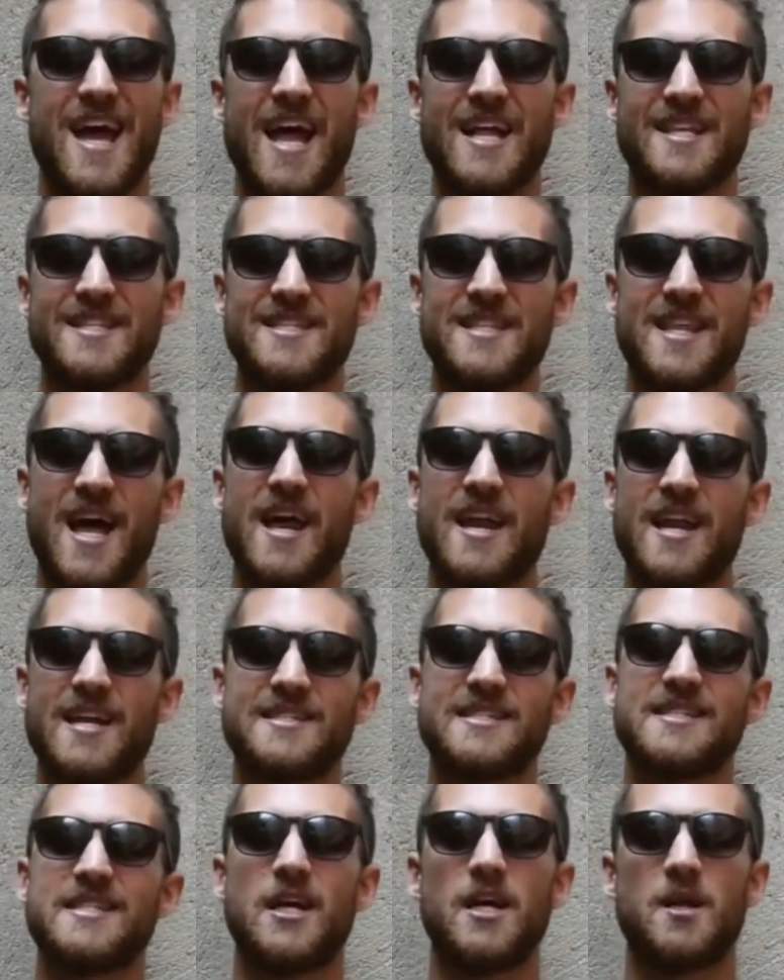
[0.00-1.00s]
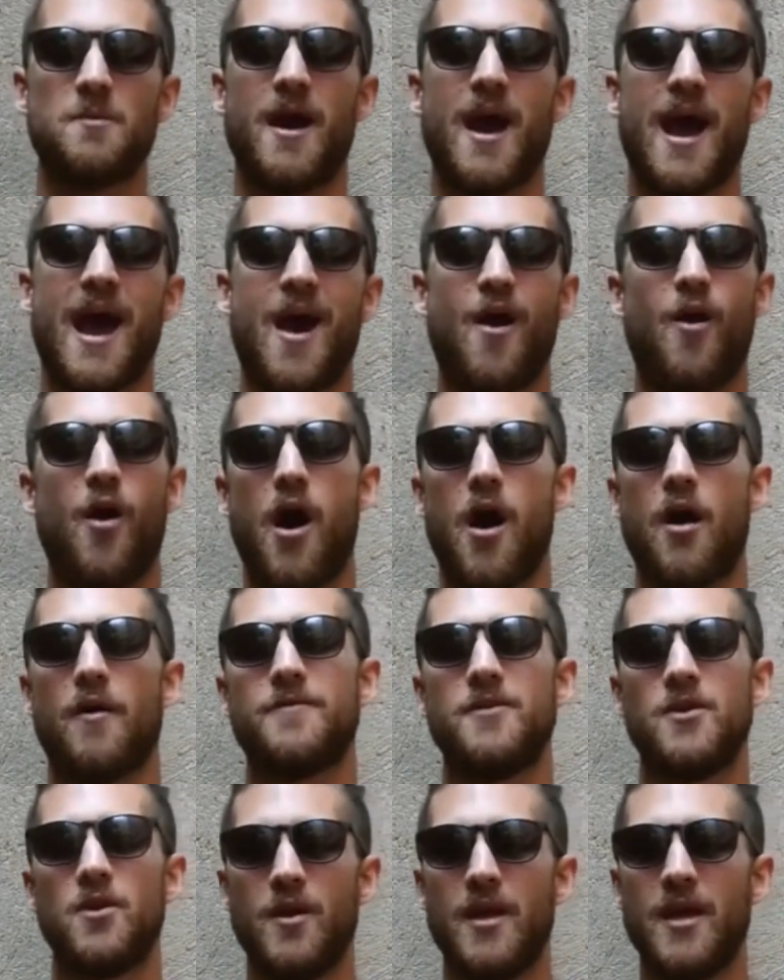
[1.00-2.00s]
it's not necessarily about how
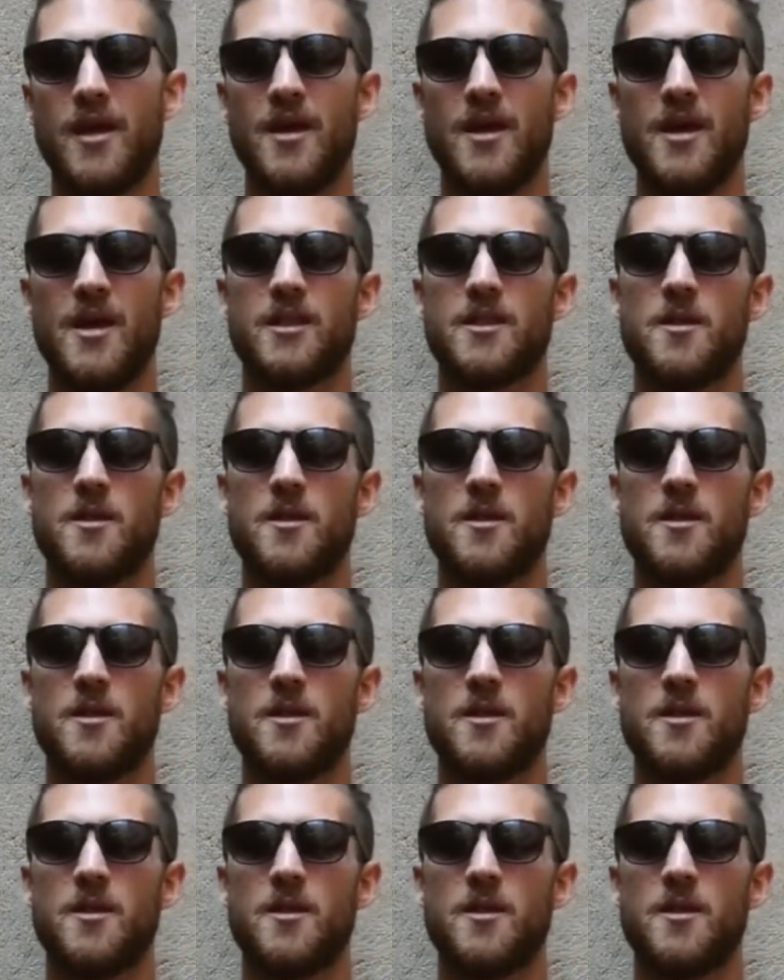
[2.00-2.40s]
often you eat.